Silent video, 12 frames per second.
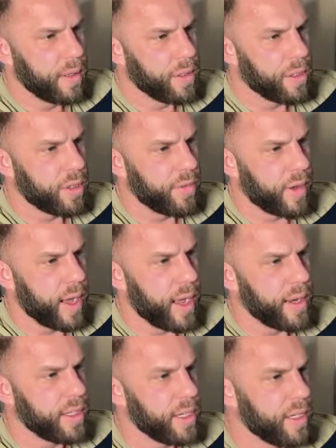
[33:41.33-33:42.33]

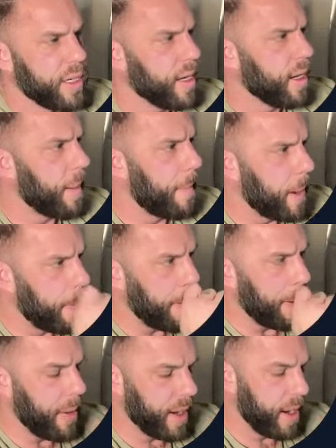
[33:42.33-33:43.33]
justify center. Boom,
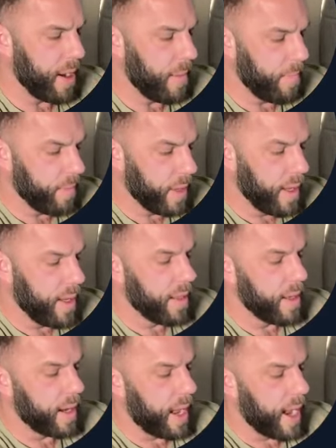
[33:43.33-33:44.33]
there we go.
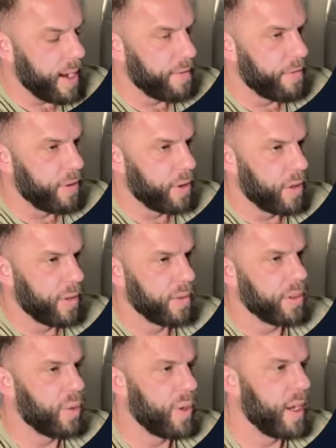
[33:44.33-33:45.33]
Then height full,
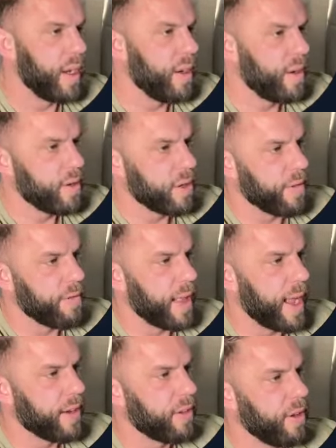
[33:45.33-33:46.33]
so we can use our
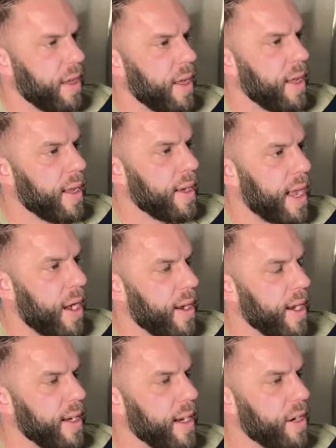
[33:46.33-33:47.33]
flex. Now
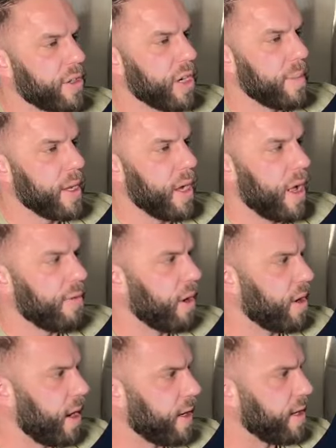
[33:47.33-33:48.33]
in here is going to be all of
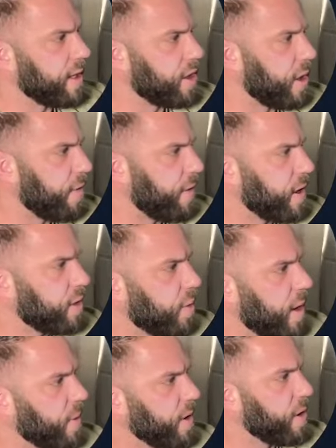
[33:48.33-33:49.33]
our content. So first
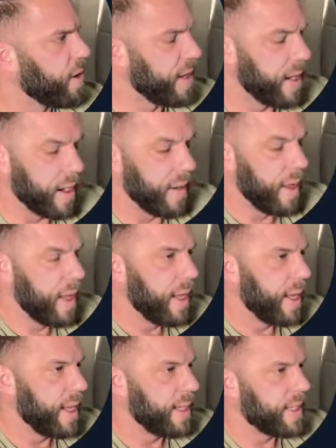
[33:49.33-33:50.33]
what we're doing here
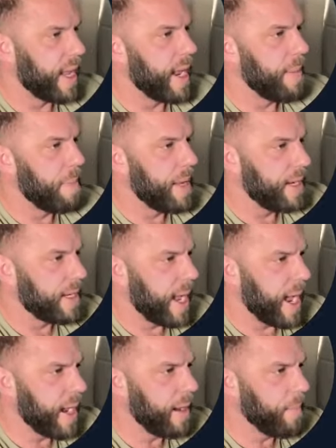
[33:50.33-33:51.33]
is a p
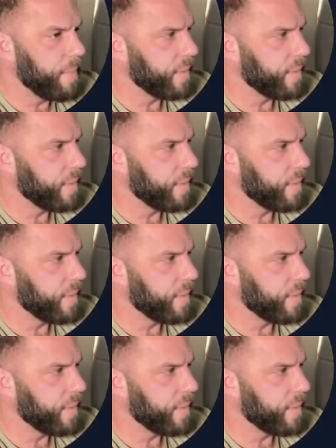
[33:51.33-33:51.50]
tag,